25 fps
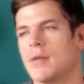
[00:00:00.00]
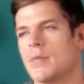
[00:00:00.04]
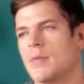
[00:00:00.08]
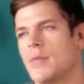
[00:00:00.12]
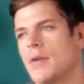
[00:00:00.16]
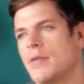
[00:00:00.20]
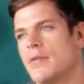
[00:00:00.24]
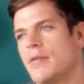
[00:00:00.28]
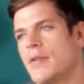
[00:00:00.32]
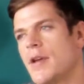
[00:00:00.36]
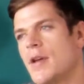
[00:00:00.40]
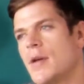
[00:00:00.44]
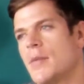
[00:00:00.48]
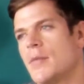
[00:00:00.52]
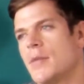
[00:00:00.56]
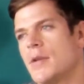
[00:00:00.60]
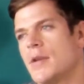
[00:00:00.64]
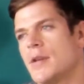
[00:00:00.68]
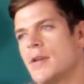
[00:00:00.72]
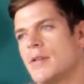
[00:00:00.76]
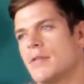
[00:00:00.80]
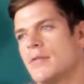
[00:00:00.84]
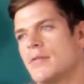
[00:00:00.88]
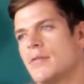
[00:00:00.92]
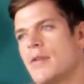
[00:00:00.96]
my family
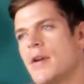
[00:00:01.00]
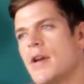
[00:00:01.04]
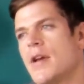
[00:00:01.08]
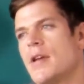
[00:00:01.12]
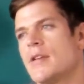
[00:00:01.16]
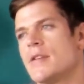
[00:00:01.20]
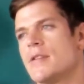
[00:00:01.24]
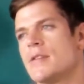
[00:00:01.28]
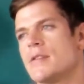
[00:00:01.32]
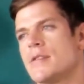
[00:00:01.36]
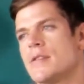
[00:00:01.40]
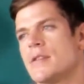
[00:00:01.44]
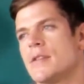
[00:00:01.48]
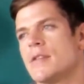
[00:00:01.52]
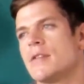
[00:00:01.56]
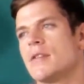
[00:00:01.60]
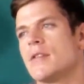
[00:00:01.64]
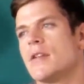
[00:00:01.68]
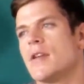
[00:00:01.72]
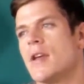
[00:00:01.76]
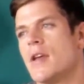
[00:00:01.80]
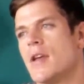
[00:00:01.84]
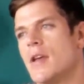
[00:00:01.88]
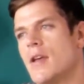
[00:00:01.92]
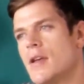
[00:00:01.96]
and friends and
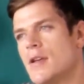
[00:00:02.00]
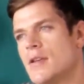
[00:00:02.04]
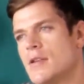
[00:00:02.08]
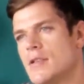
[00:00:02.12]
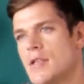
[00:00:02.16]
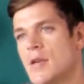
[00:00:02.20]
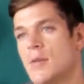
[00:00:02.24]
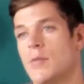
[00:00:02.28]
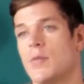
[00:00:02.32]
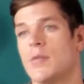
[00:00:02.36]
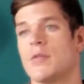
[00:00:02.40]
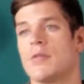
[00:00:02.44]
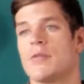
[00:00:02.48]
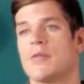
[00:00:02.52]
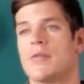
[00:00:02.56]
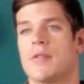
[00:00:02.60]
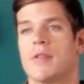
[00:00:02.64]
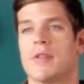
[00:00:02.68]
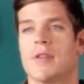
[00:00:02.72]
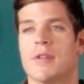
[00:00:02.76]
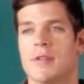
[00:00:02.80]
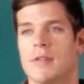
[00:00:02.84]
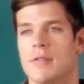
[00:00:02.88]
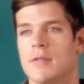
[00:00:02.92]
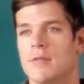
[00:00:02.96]
some of
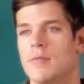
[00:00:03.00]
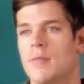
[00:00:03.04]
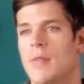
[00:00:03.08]
the